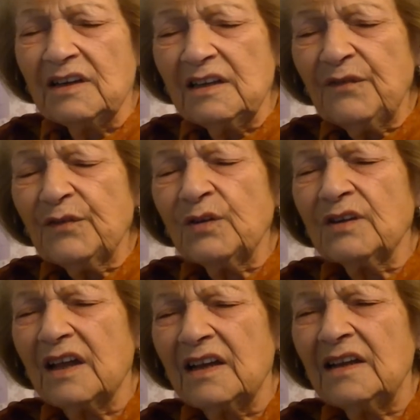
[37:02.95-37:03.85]
lived on
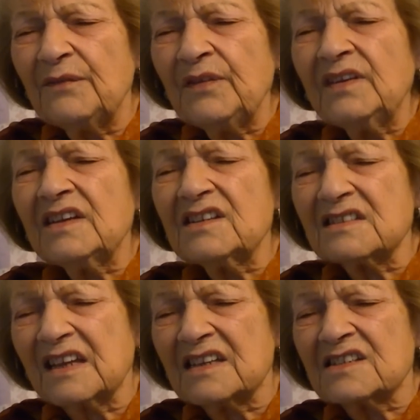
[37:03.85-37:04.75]
11
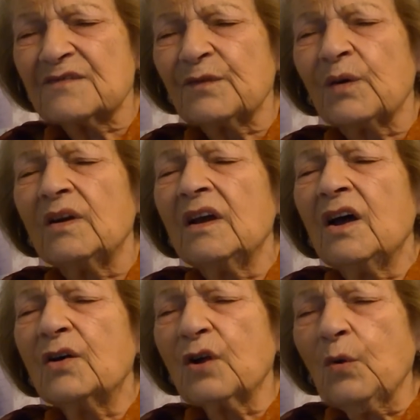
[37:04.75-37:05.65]
days for
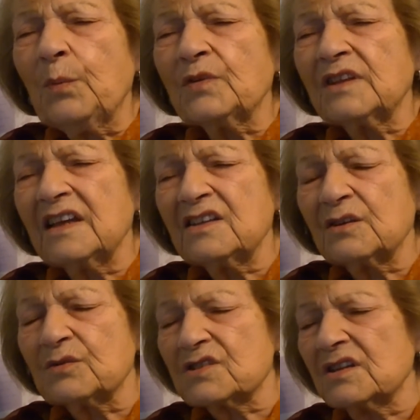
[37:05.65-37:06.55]
raw
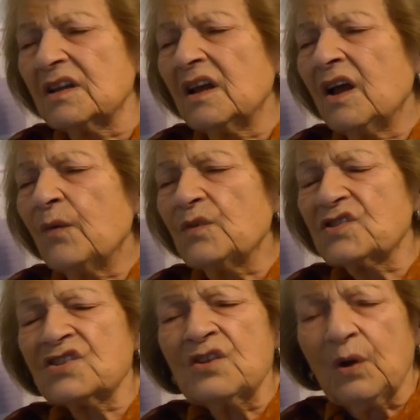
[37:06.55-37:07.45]
potatoes with
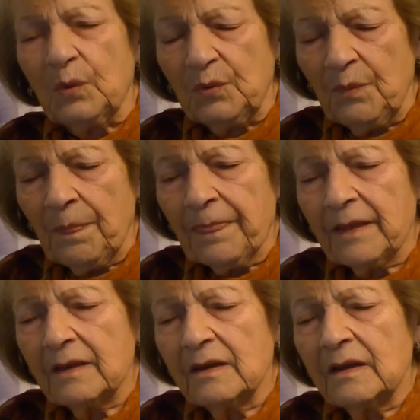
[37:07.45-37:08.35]
snow.
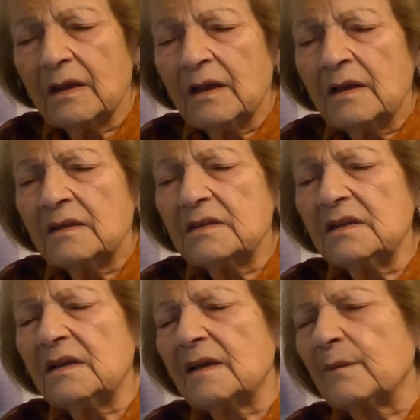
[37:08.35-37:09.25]
Till
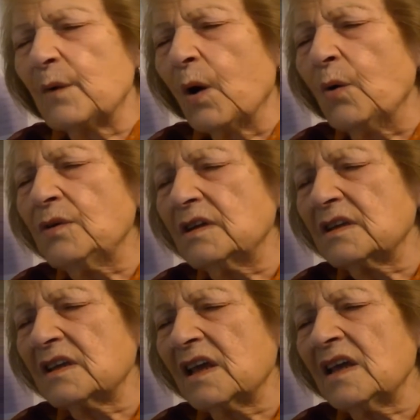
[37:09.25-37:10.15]
the owner
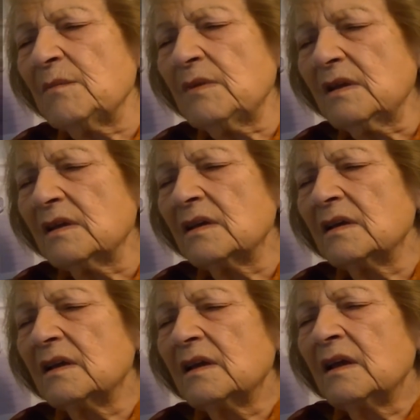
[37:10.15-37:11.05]
came,
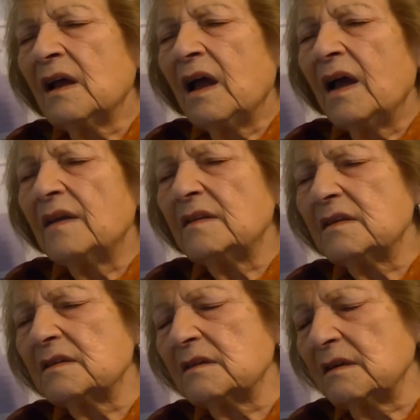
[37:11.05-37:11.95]
and
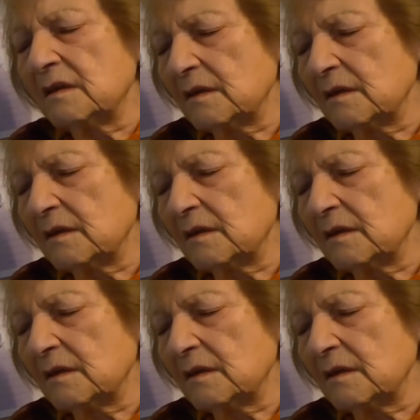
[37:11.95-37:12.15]
the